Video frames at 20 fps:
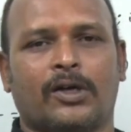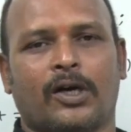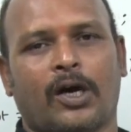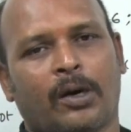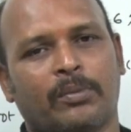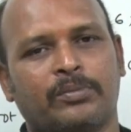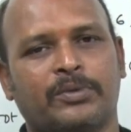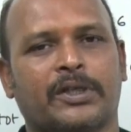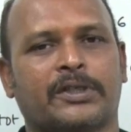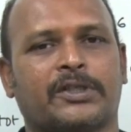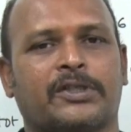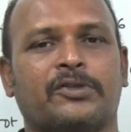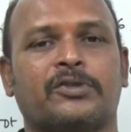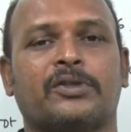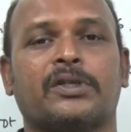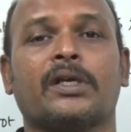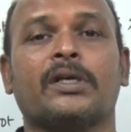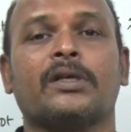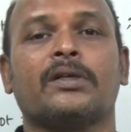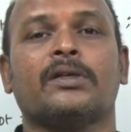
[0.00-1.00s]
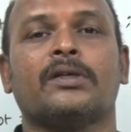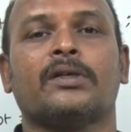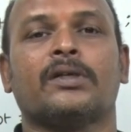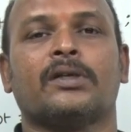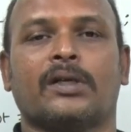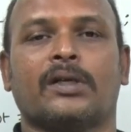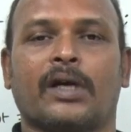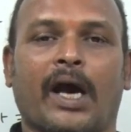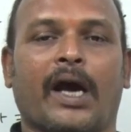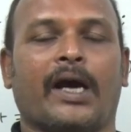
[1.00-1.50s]
objects using
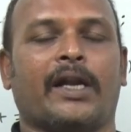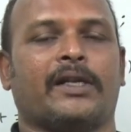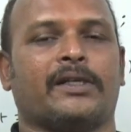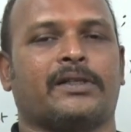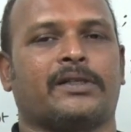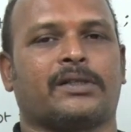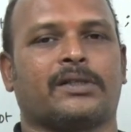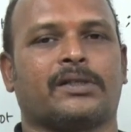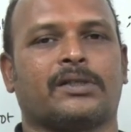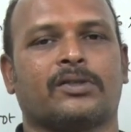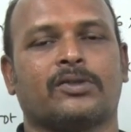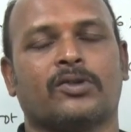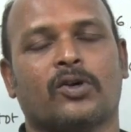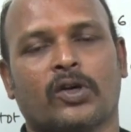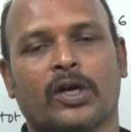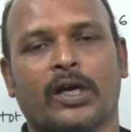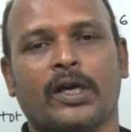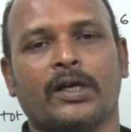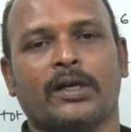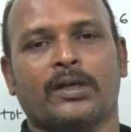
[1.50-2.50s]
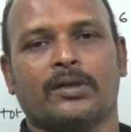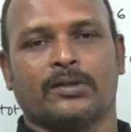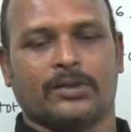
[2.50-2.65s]
arrays. Okay.